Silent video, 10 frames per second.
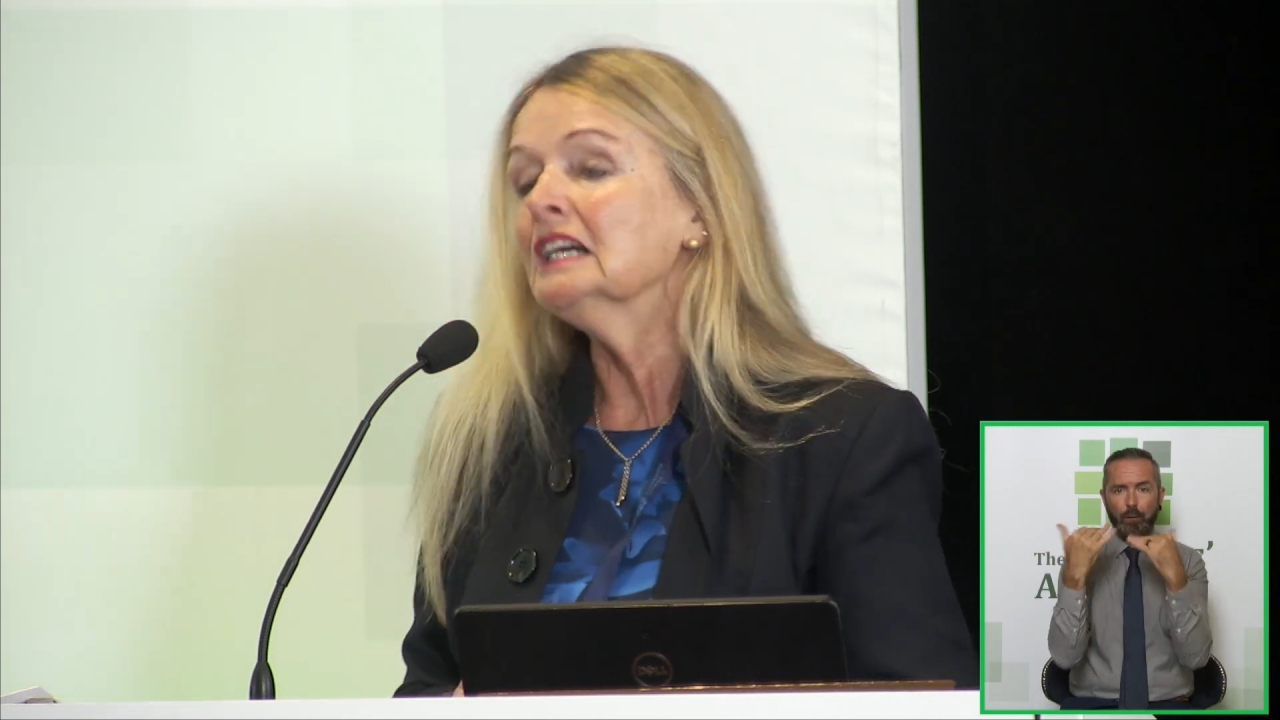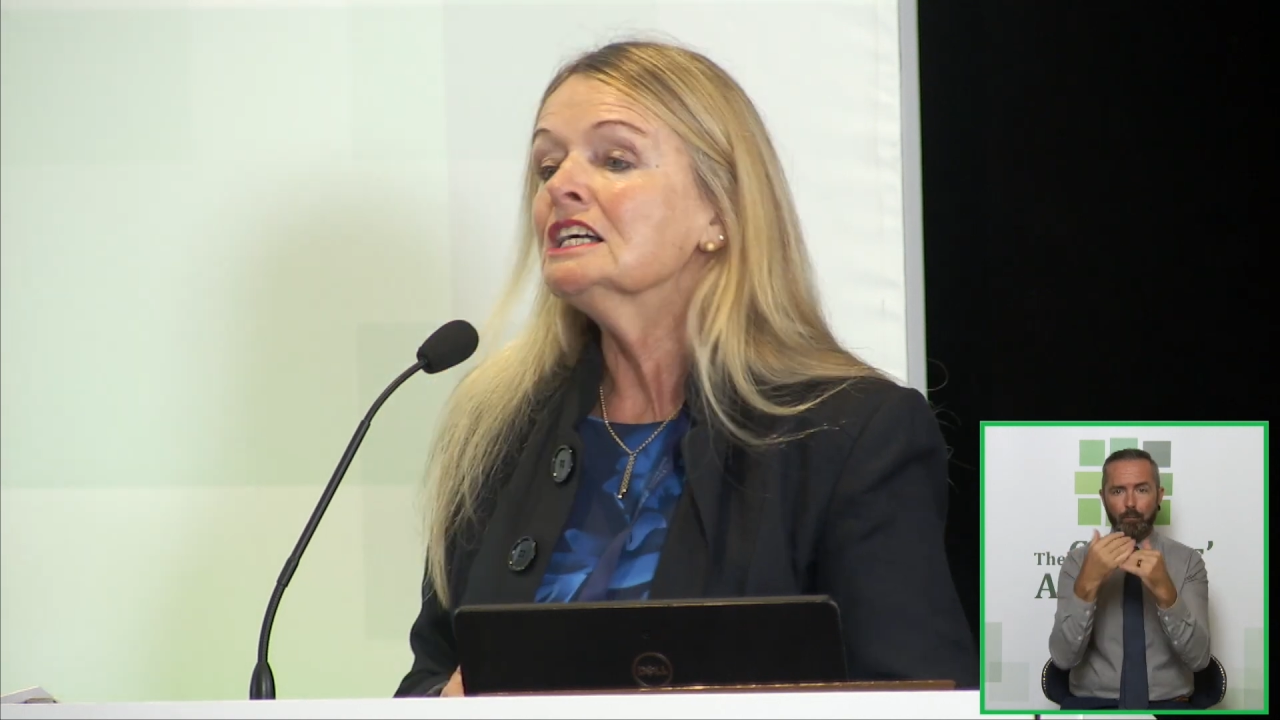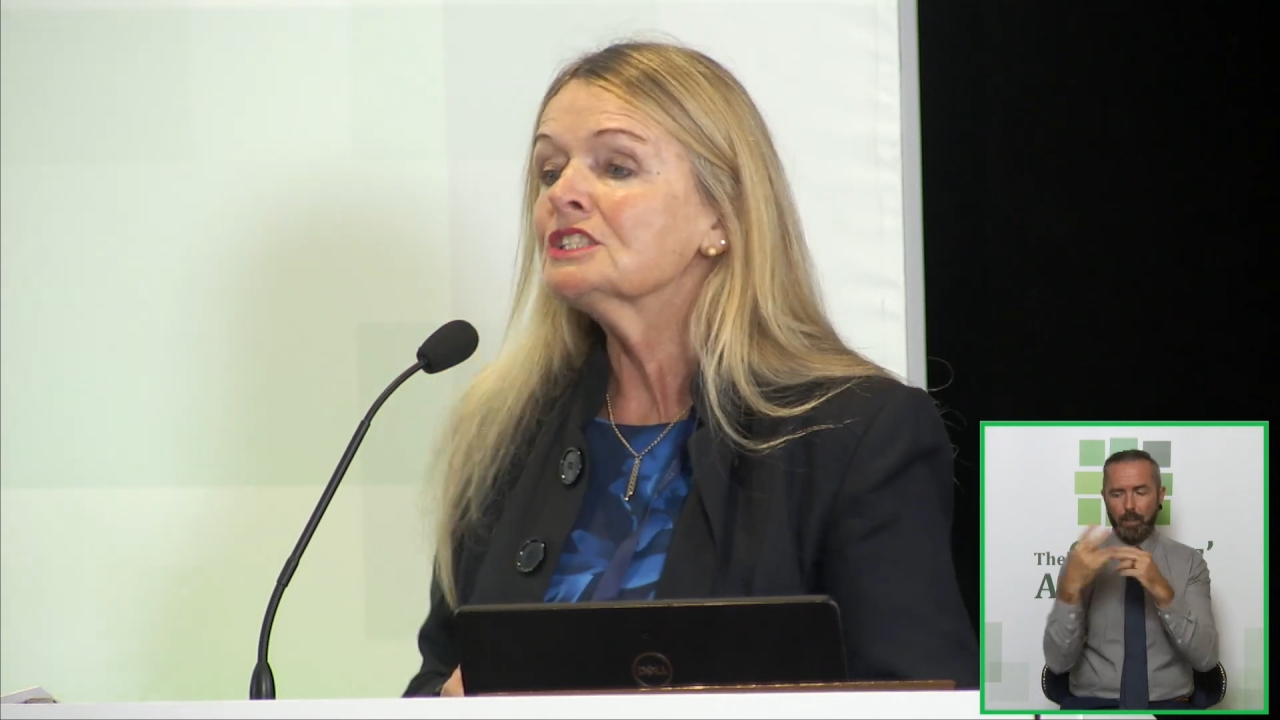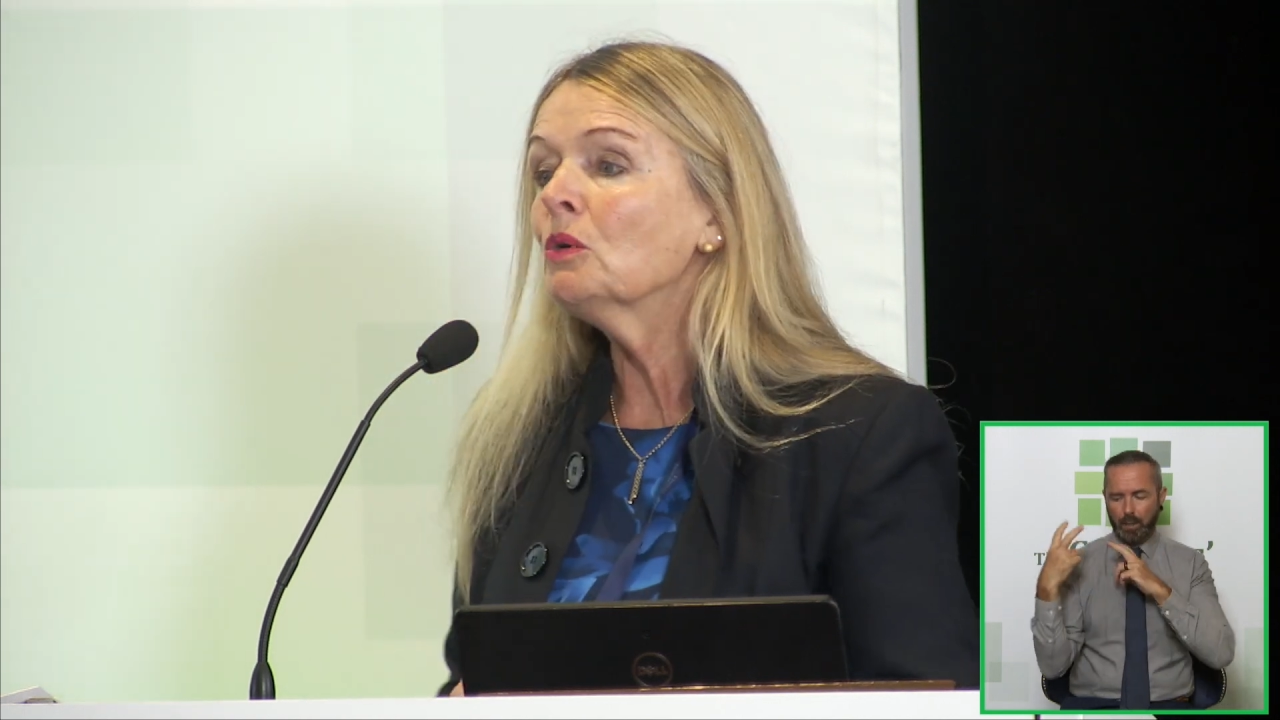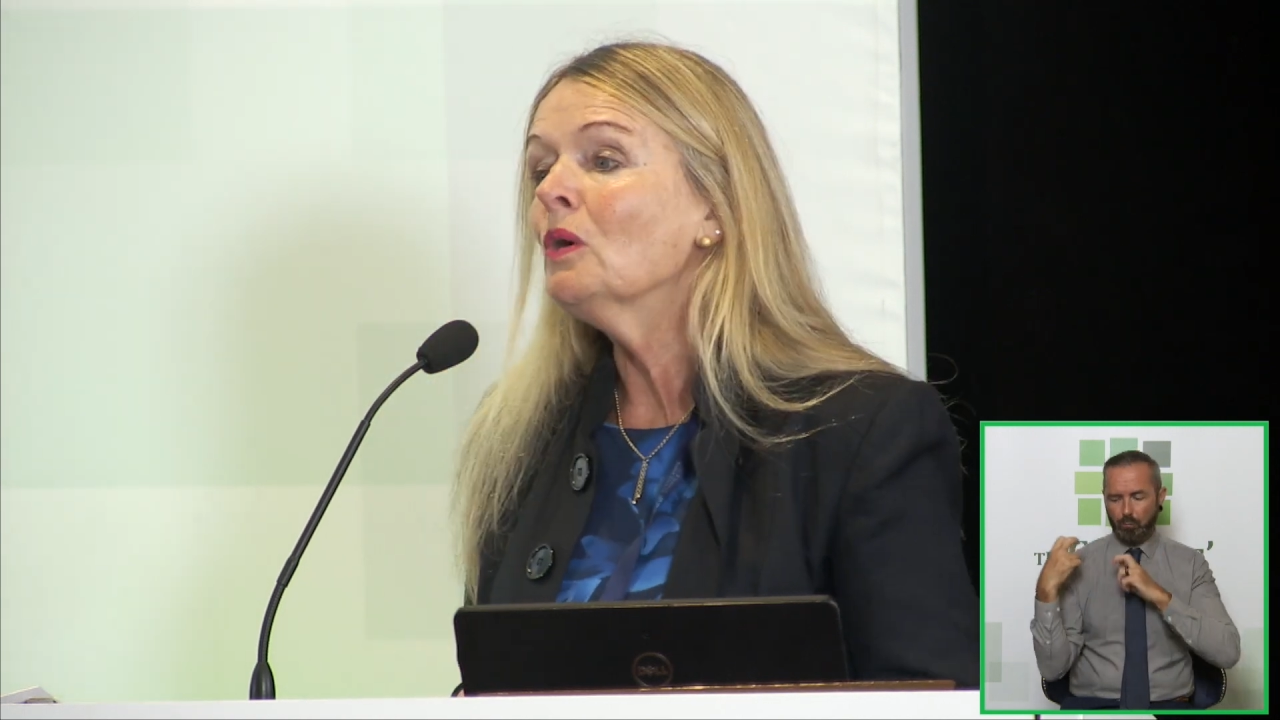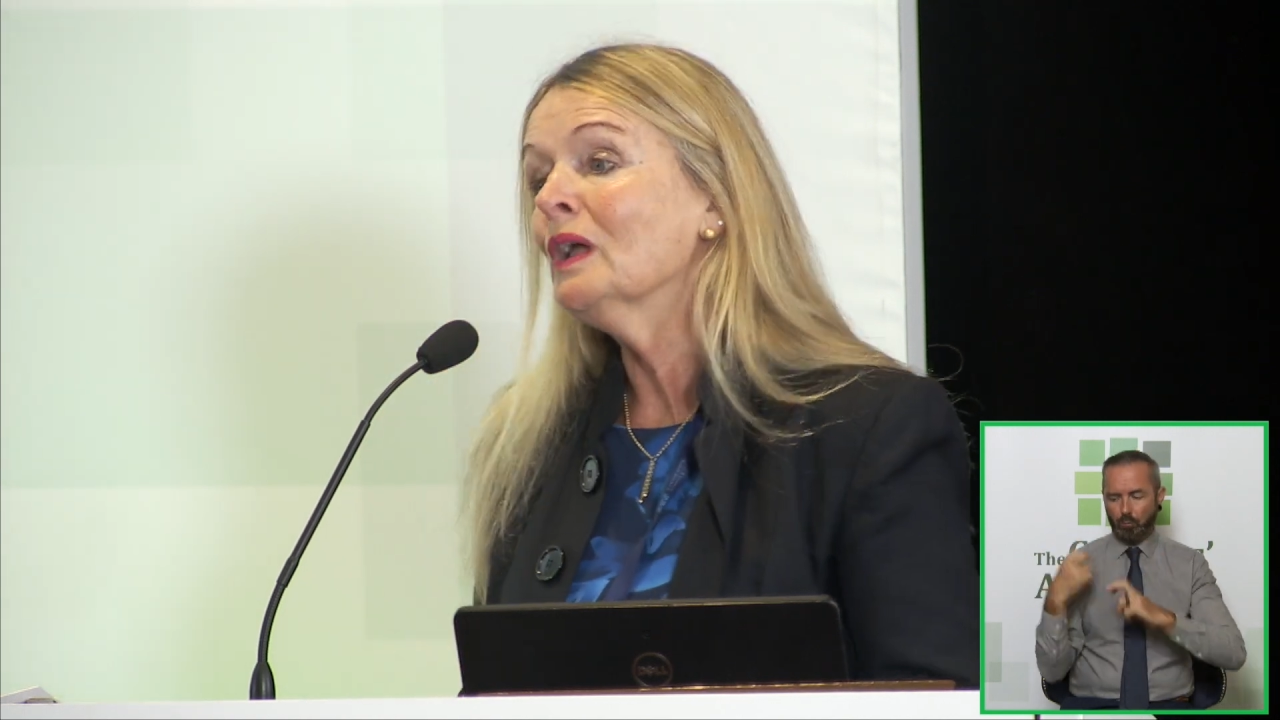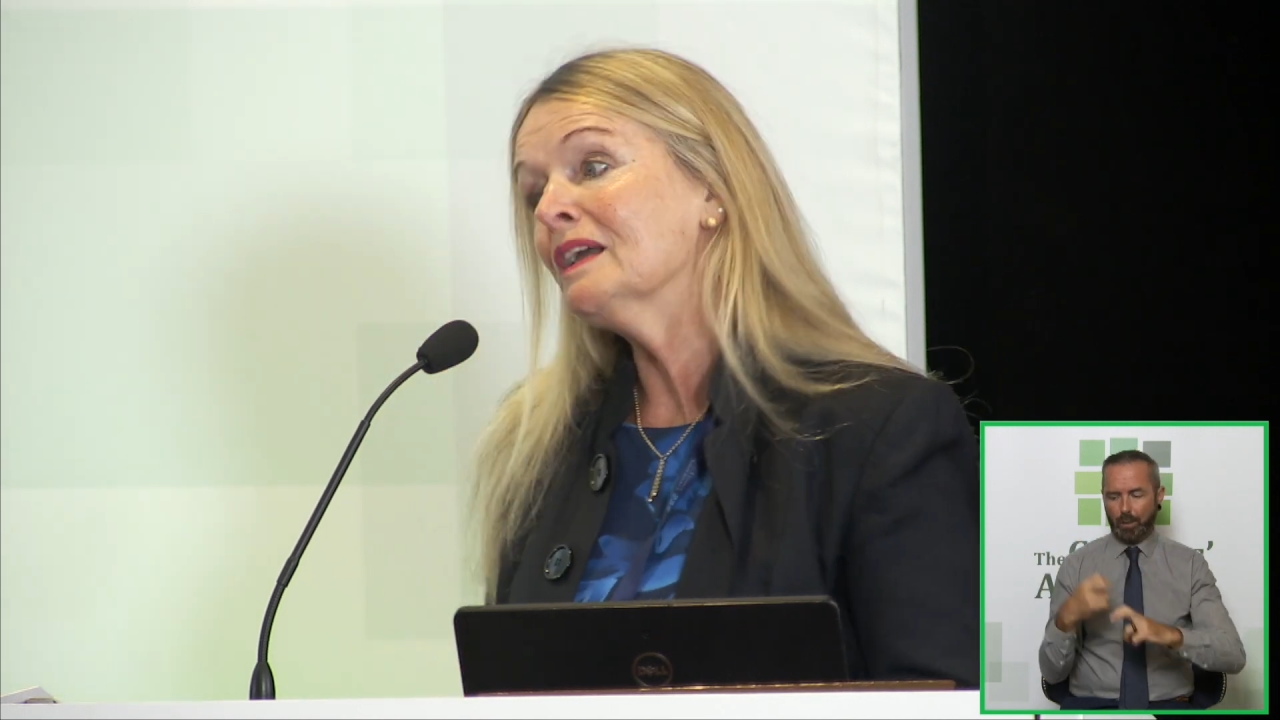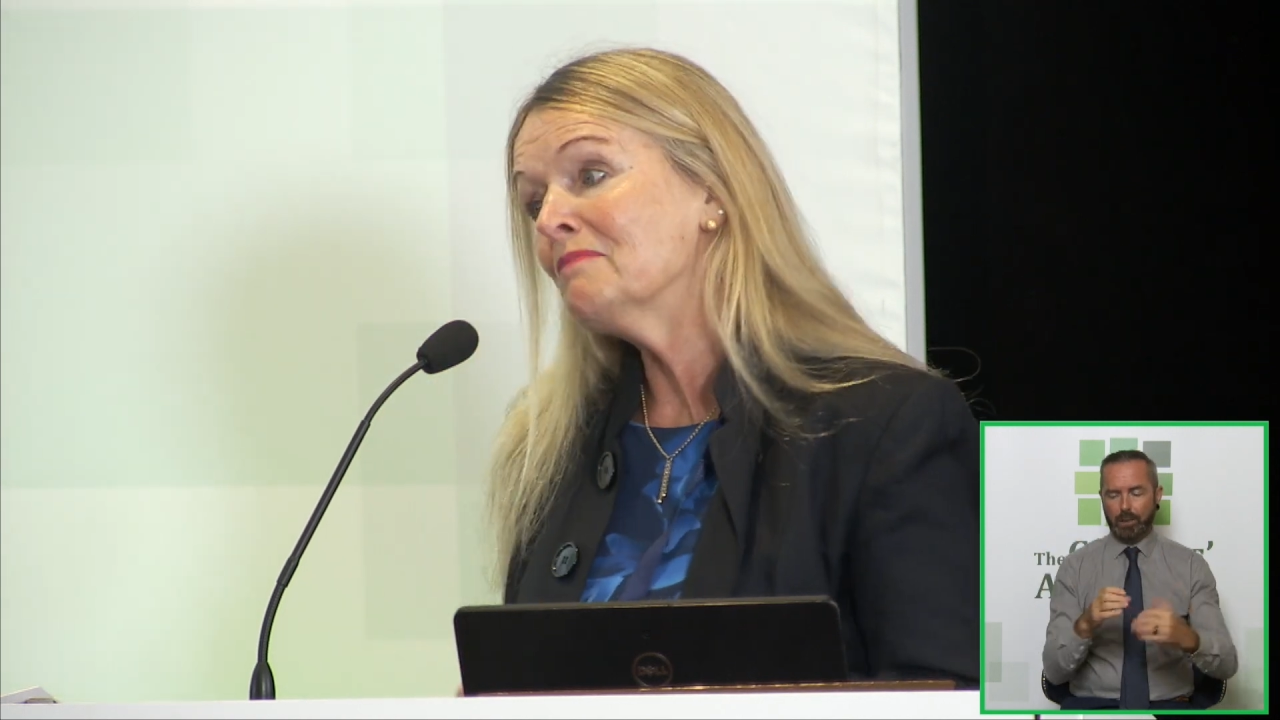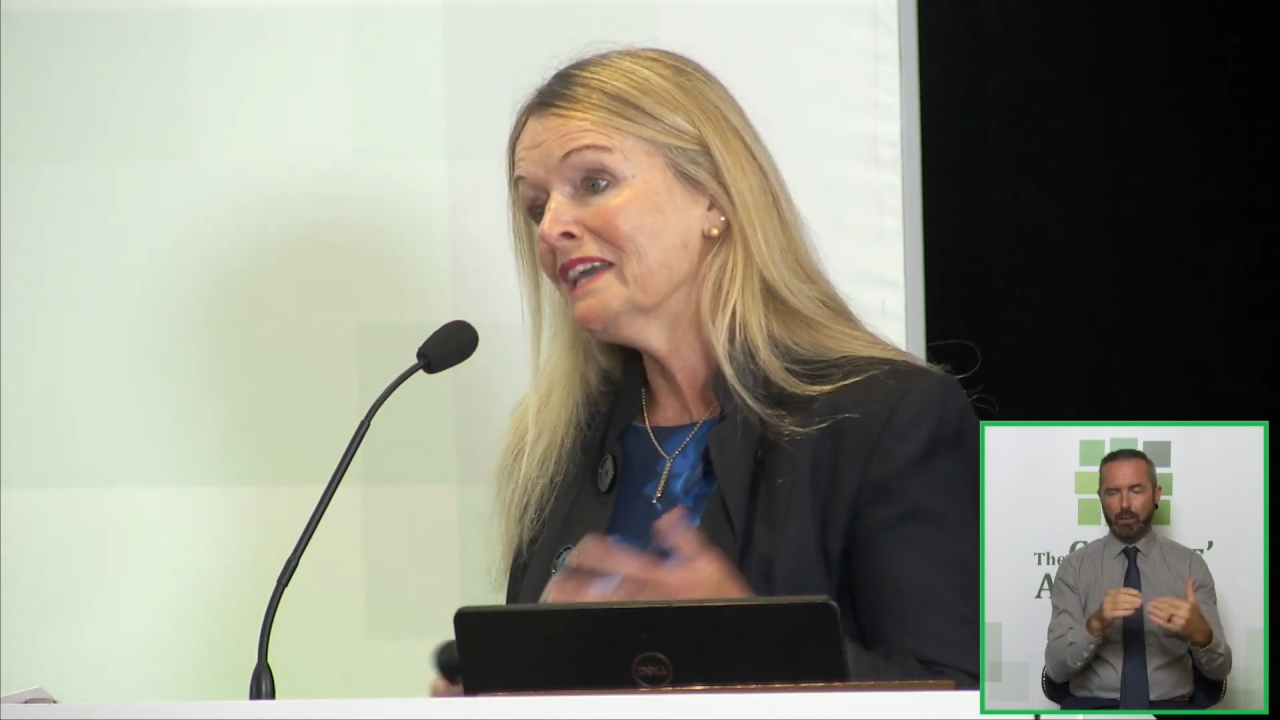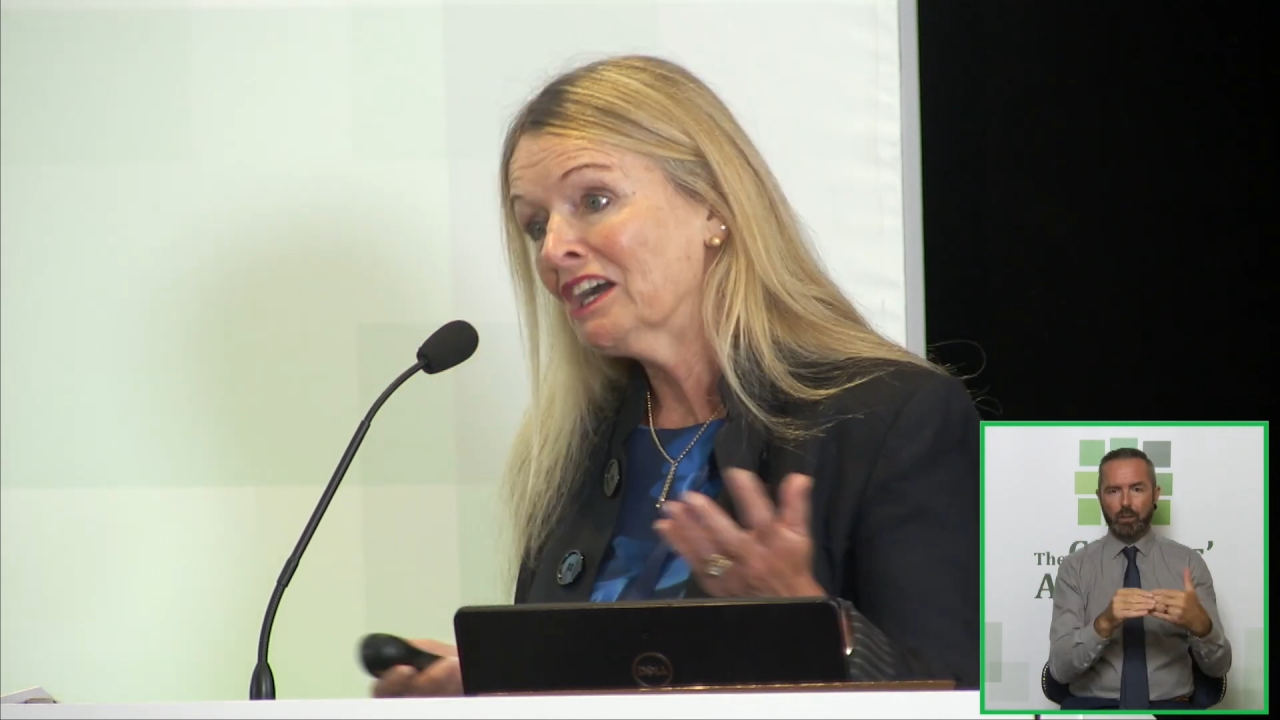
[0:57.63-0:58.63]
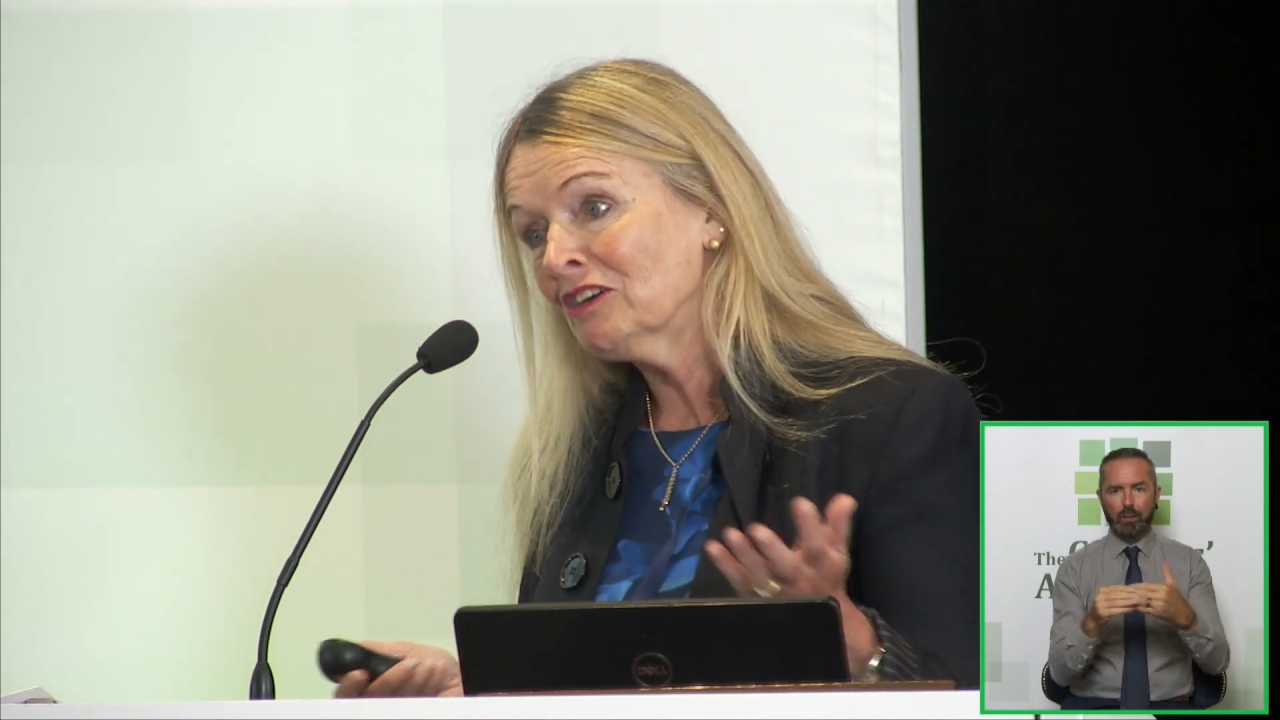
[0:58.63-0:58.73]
So being